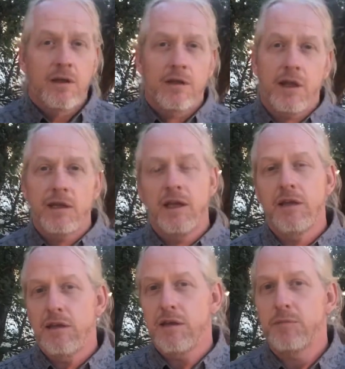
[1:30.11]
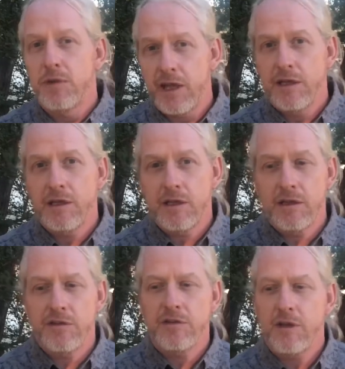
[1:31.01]
like Indian
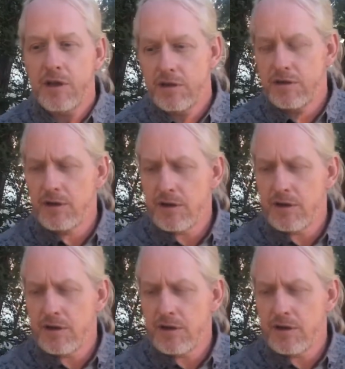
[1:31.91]
blanket and